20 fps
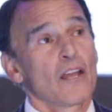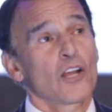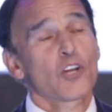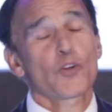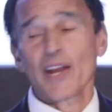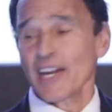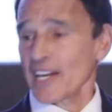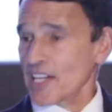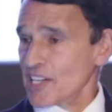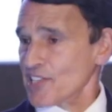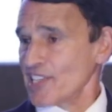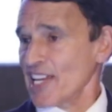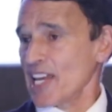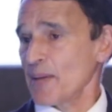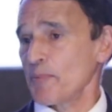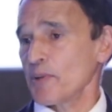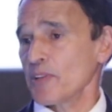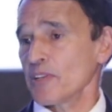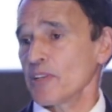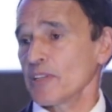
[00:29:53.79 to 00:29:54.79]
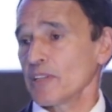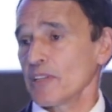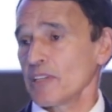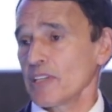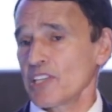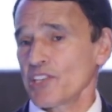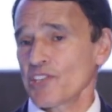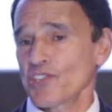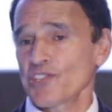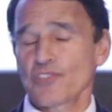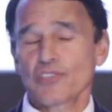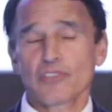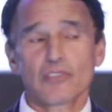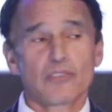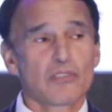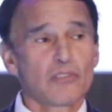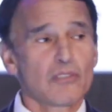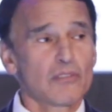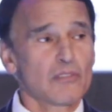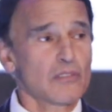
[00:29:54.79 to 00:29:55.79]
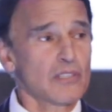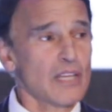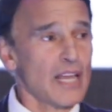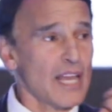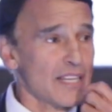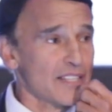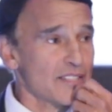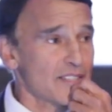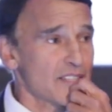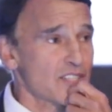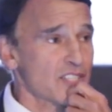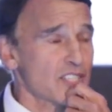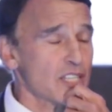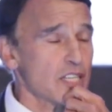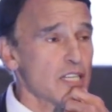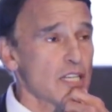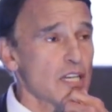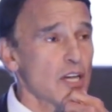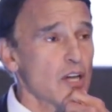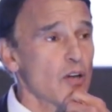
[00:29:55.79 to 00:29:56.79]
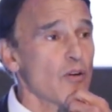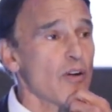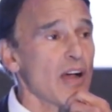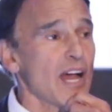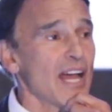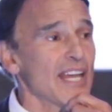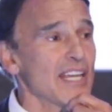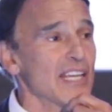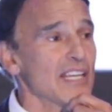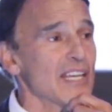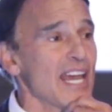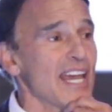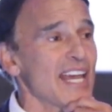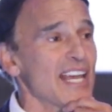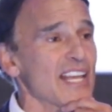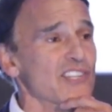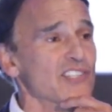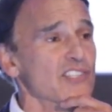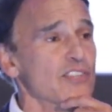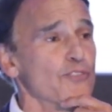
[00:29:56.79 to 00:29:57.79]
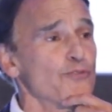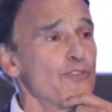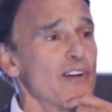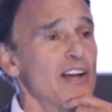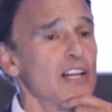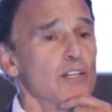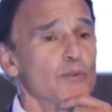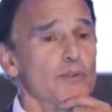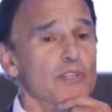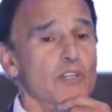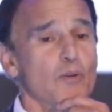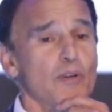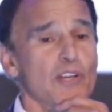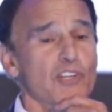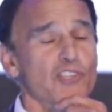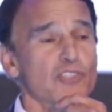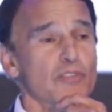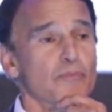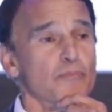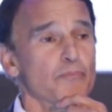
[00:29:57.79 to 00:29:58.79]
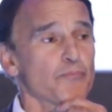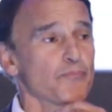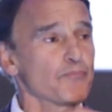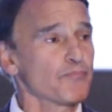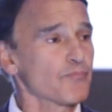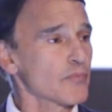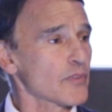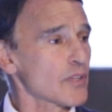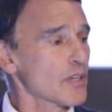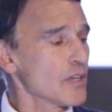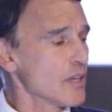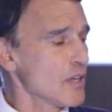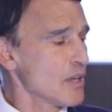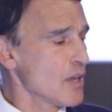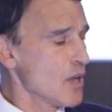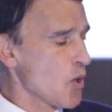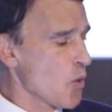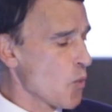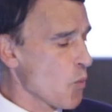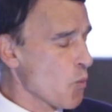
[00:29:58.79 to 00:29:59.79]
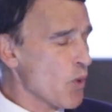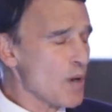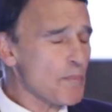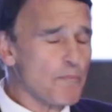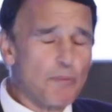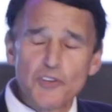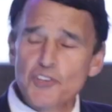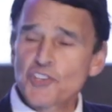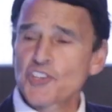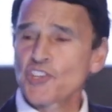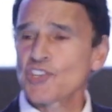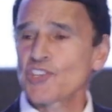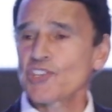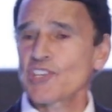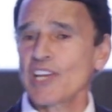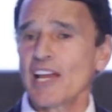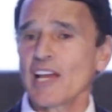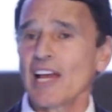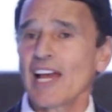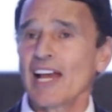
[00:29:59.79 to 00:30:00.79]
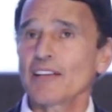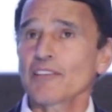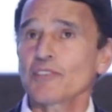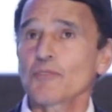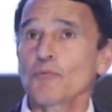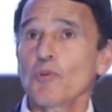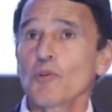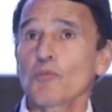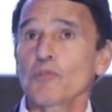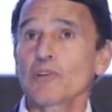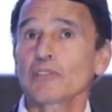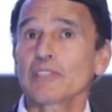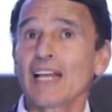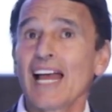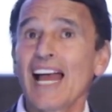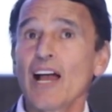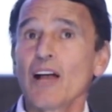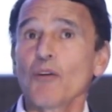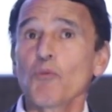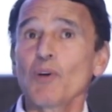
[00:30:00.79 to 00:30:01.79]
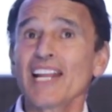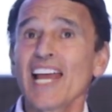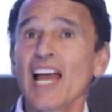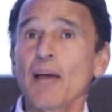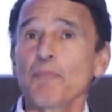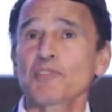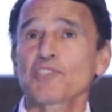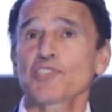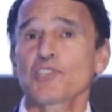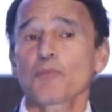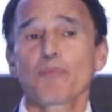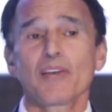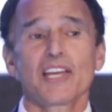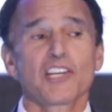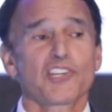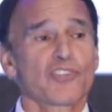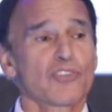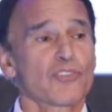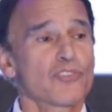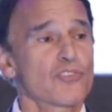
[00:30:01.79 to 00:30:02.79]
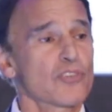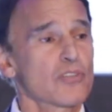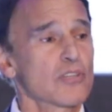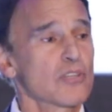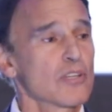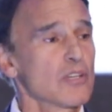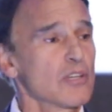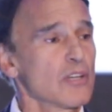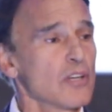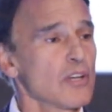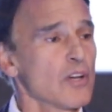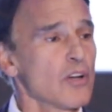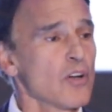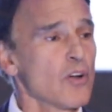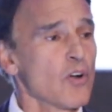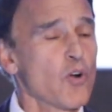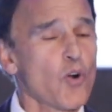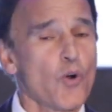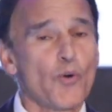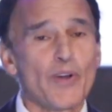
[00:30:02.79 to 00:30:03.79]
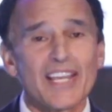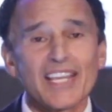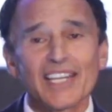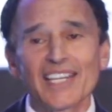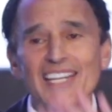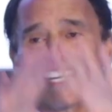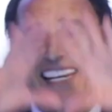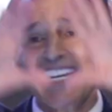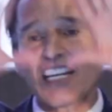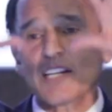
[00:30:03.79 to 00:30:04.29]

A great example is, as the CEO, I asked the following question. What what happens to patients who are in an